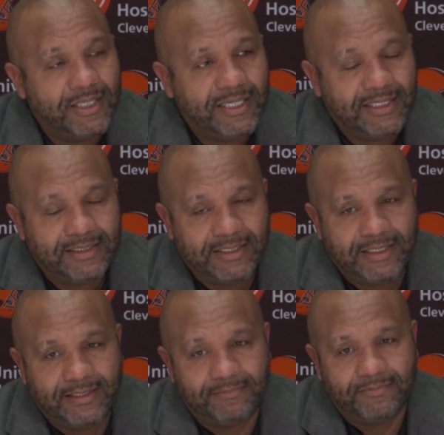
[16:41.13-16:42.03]

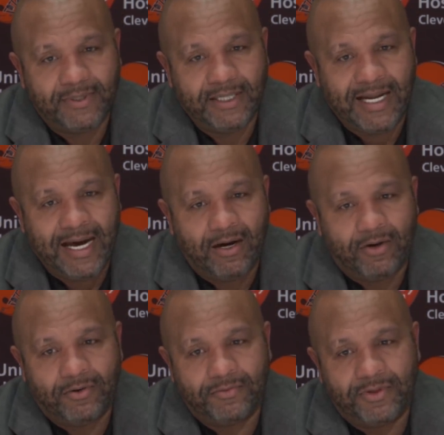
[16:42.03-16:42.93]
and
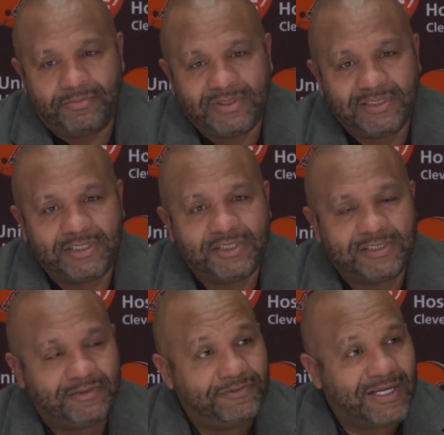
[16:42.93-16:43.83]
how the
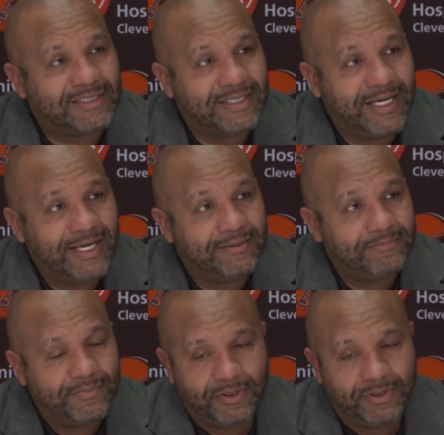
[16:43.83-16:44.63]
positions affect the game.